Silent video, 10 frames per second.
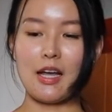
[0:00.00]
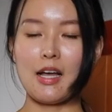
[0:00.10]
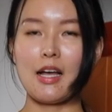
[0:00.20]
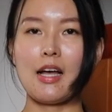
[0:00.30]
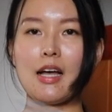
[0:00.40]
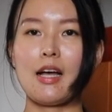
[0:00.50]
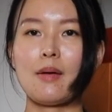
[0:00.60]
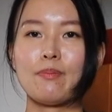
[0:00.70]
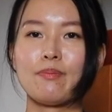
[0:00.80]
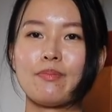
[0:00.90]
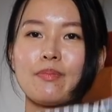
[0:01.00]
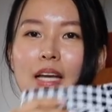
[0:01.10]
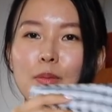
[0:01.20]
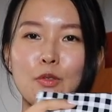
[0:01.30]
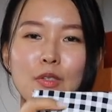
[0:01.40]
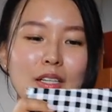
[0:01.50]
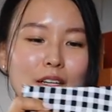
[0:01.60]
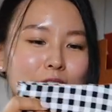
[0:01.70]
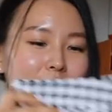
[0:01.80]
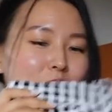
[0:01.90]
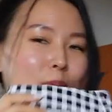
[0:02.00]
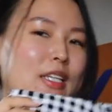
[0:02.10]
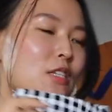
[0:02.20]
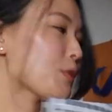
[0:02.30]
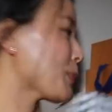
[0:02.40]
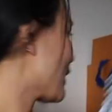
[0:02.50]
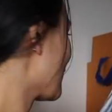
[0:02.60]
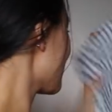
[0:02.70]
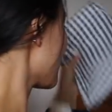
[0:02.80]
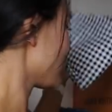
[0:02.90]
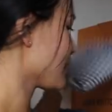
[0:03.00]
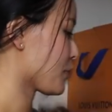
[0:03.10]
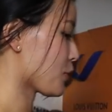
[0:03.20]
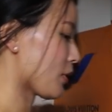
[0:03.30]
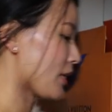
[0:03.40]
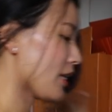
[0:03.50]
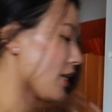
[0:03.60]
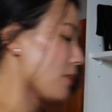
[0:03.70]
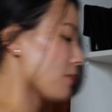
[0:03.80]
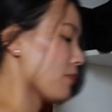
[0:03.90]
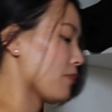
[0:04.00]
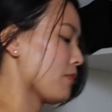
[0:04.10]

Absolutely love these pants from Glassons, so keep.